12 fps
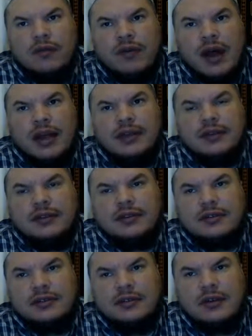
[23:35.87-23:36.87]

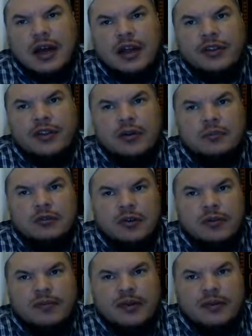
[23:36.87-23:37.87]
violence, either
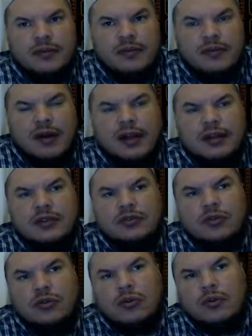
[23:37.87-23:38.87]
observing
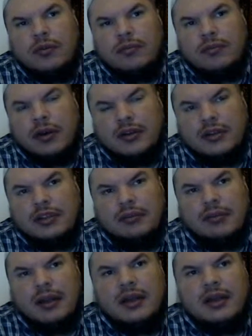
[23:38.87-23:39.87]
violence or
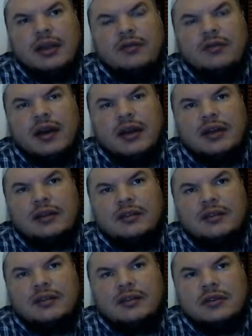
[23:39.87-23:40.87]
participating in
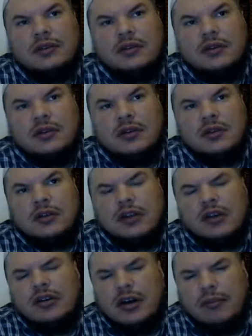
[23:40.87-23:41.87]
violence.
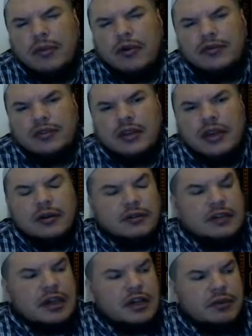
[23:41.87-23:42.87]
There are a number of scenarios
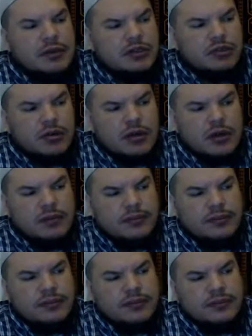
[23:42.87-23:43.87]
that could be drawn up.
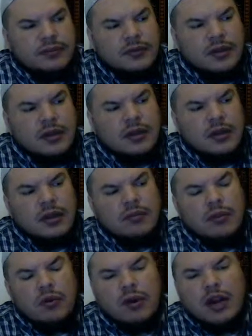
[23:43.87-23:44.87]

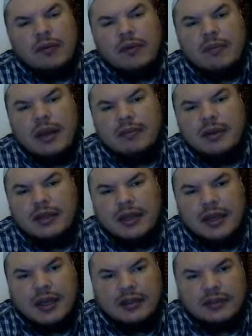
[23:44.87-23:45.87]
But whatever may be the
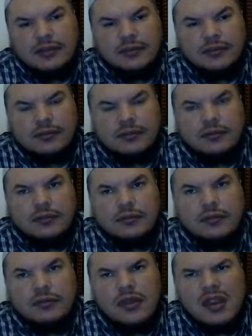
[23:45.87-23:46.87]
case,
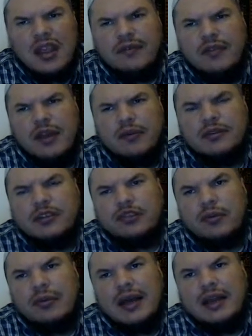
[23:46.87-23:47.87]
if there was a
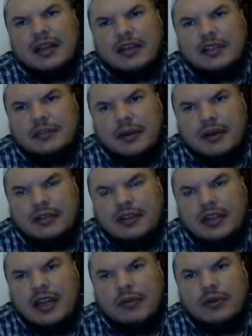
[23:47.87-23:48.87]
traumatic experience
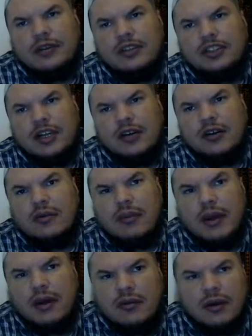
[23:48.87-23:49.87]
and there was a checkered
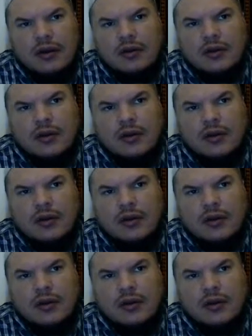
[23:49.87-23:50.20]
background